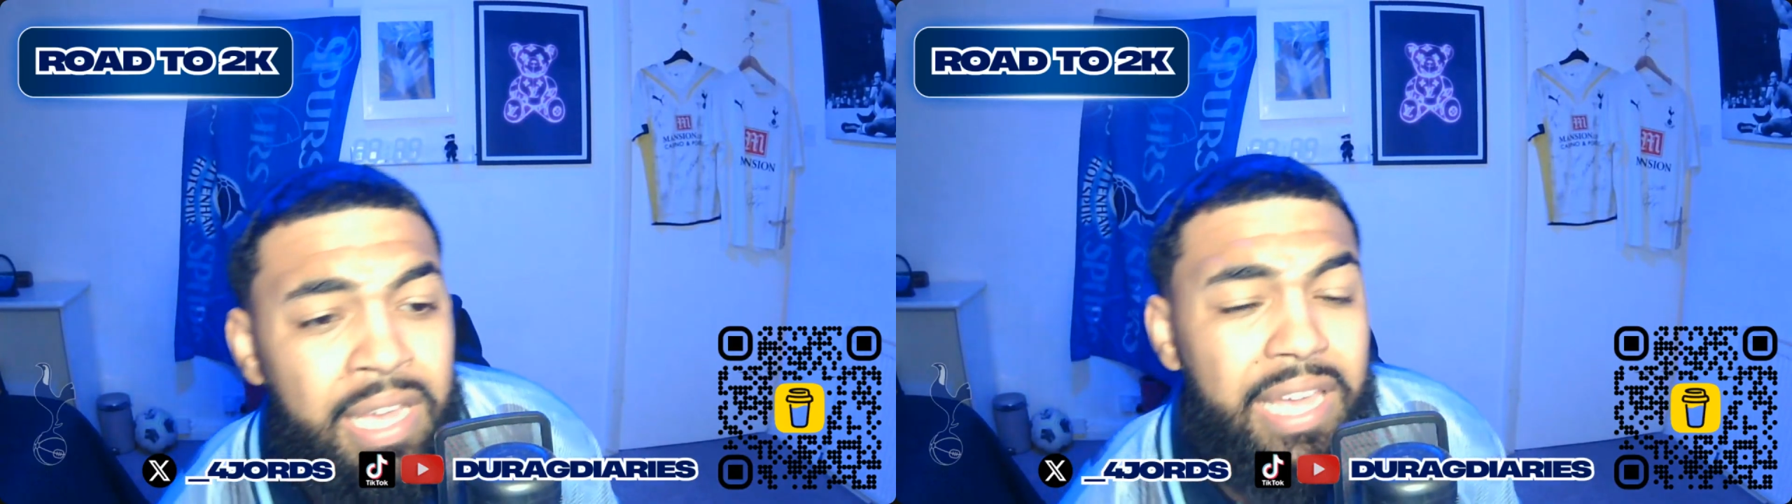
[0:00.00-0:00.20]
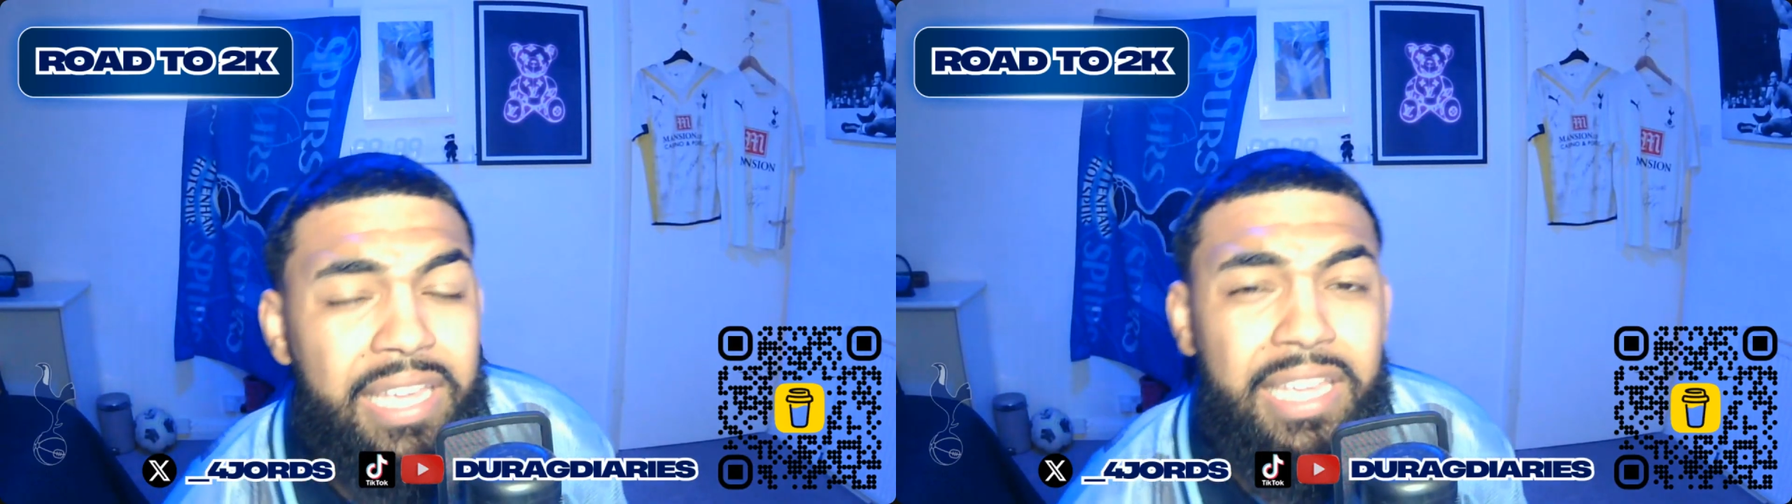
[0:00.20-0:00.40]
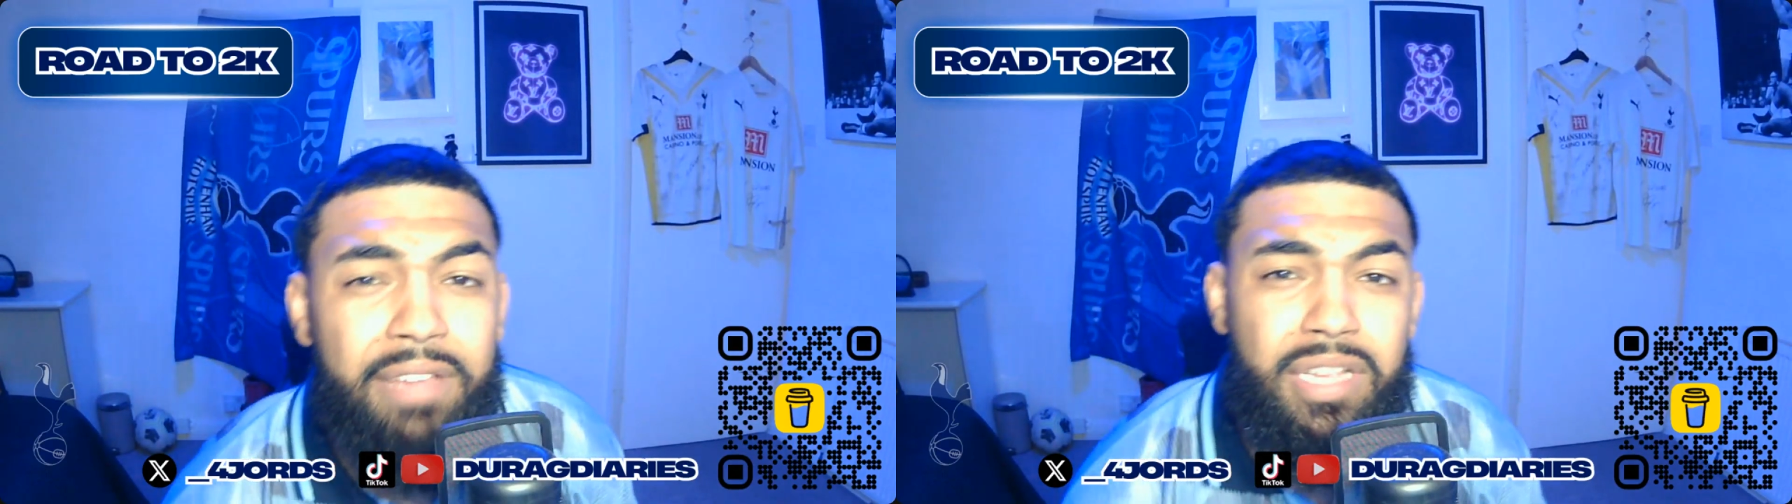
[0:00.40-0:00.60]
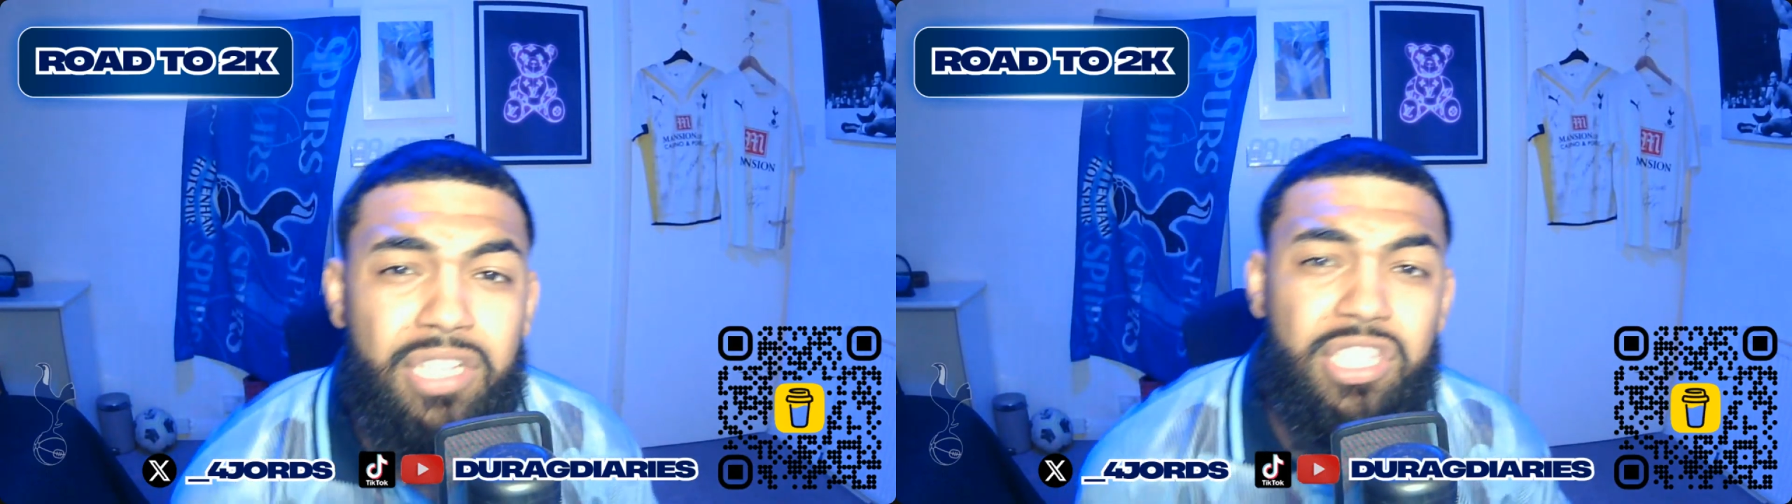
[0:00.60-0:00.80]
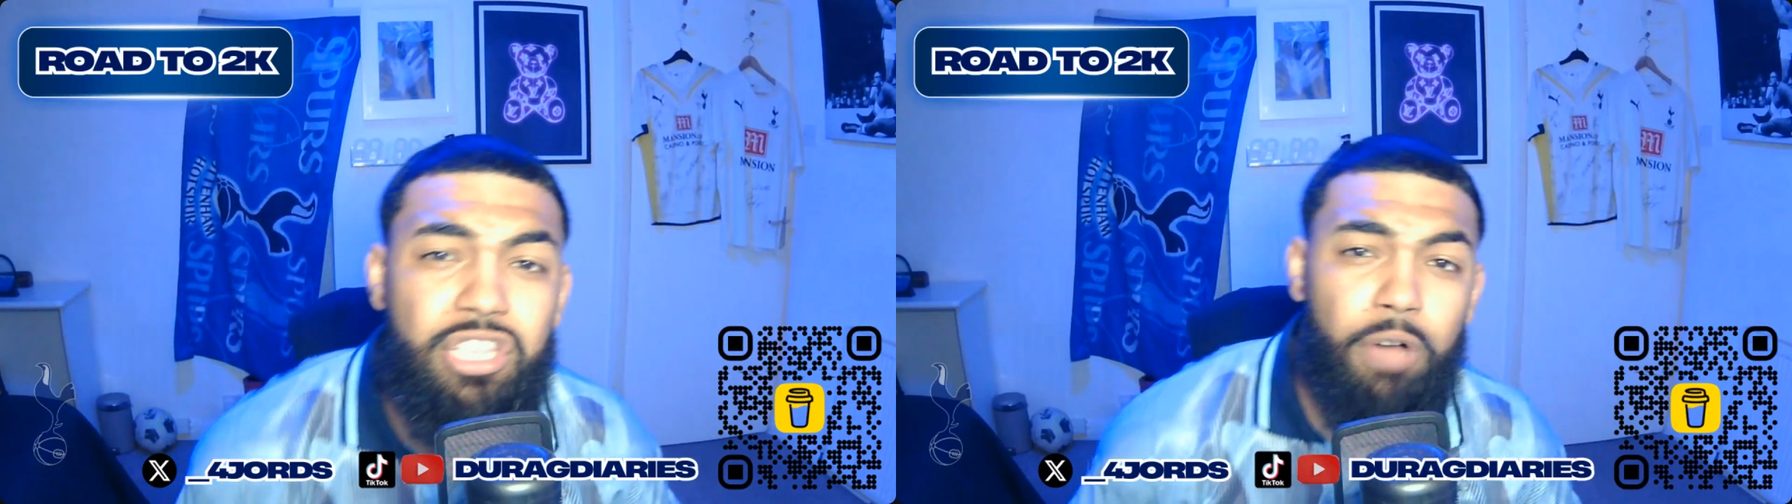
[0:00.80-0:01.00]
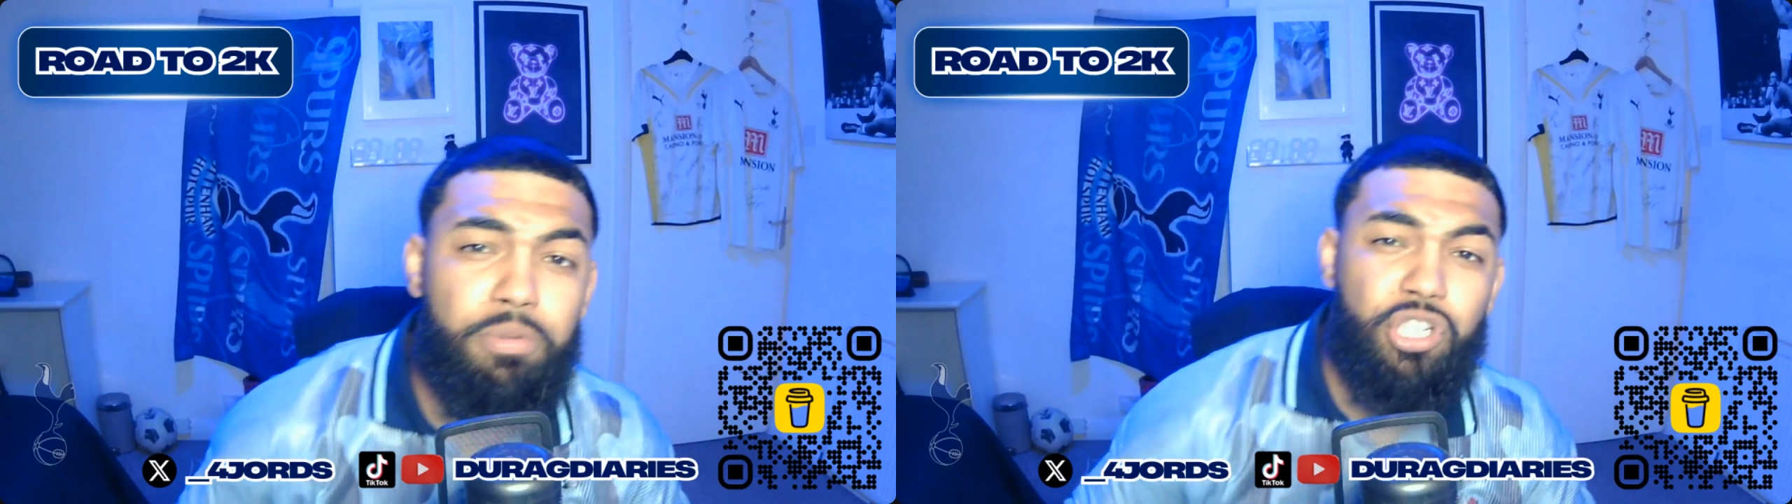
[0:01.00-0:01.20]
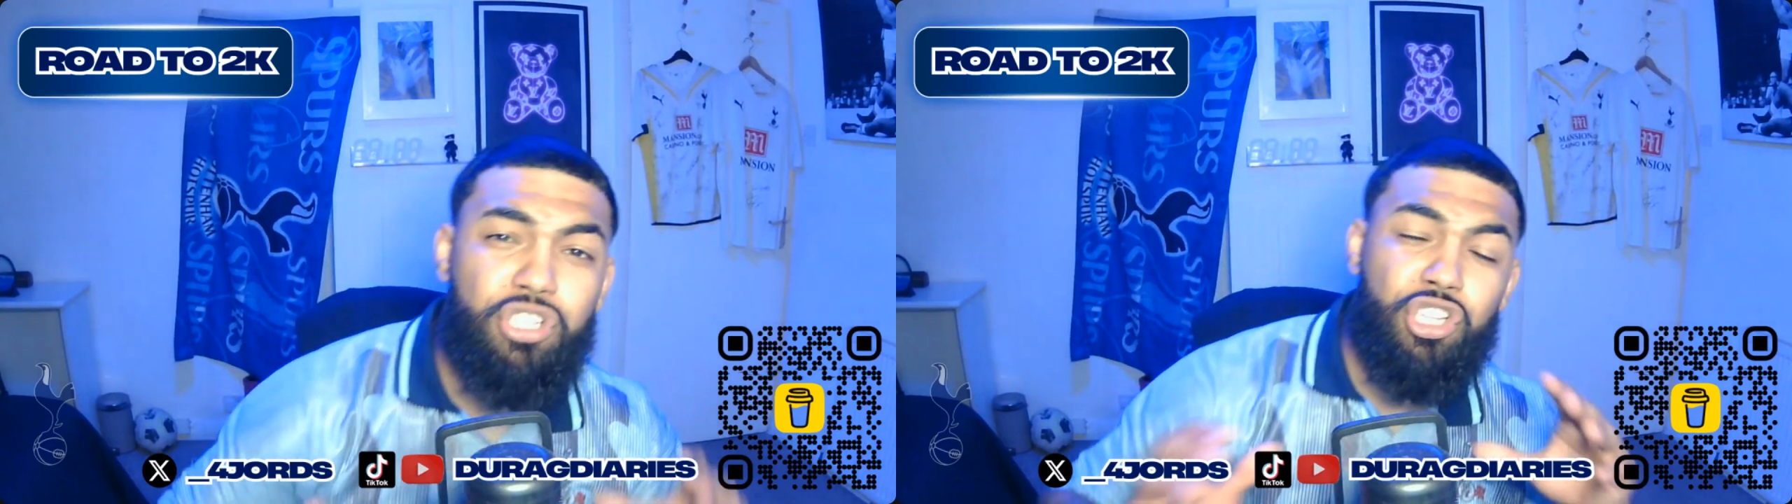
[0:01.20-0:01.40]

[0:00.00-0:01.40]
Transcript: it gives us the option